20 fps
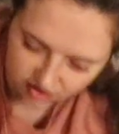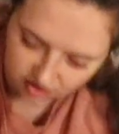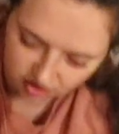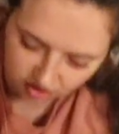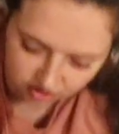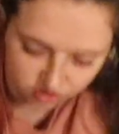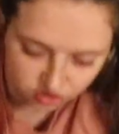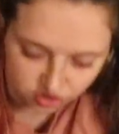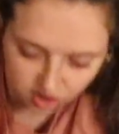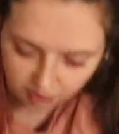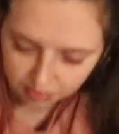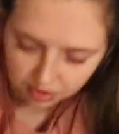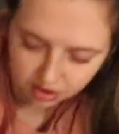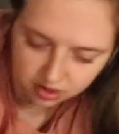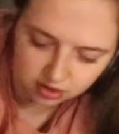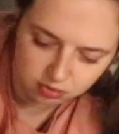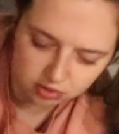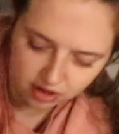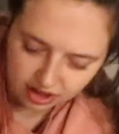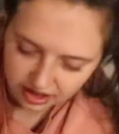Couldn't drop it on
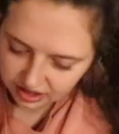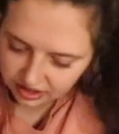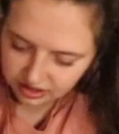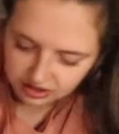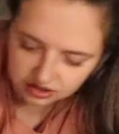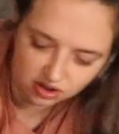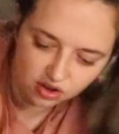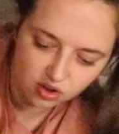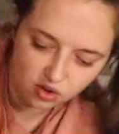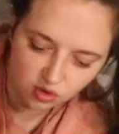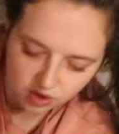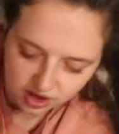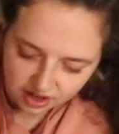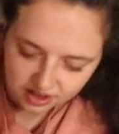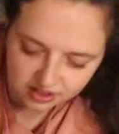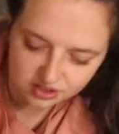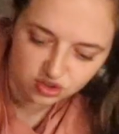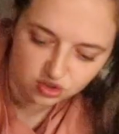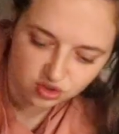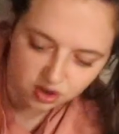the blanket. No,
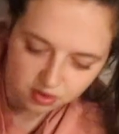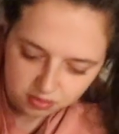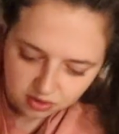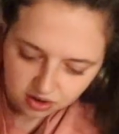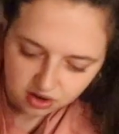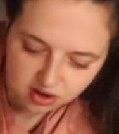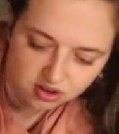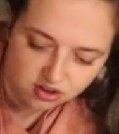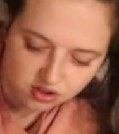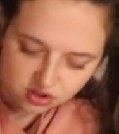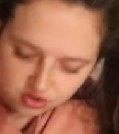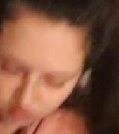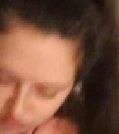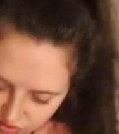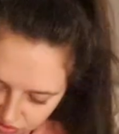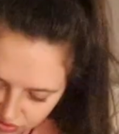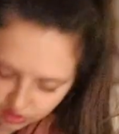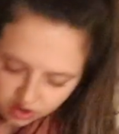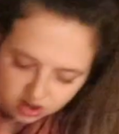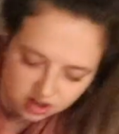had to drop it on our new
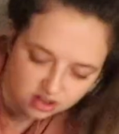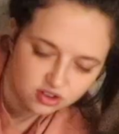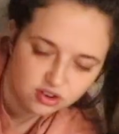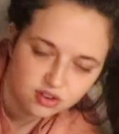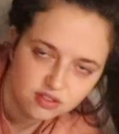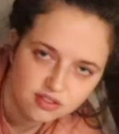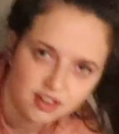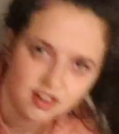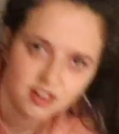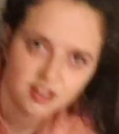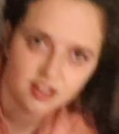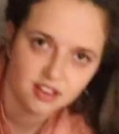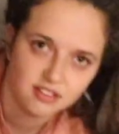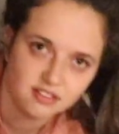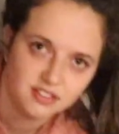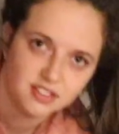freaking duvet cover.